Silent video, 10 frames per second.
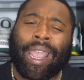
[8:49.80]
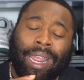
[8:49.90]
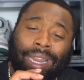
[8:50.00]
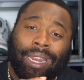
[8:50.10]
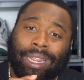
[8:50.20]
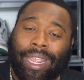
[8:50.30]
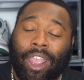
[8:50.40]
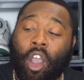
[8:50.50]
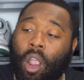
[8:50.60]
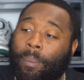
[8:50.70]
And then
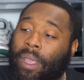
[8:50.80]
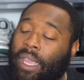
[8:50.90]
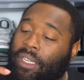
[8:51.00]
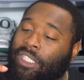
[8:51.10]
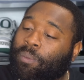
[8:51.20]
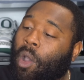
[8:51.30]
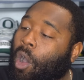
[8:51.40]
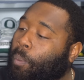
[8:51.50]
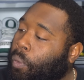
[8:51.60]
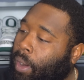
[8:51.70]
again, Army, in the
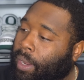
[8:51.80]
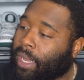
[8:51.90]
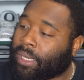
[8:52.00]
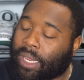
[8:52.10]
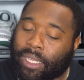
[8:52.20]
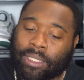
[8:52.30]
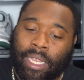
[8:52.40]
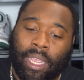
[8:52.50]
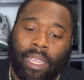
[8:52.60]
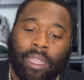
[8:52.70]
small print, it did
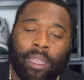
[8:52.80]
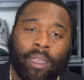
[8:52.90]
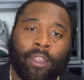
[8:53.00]
say,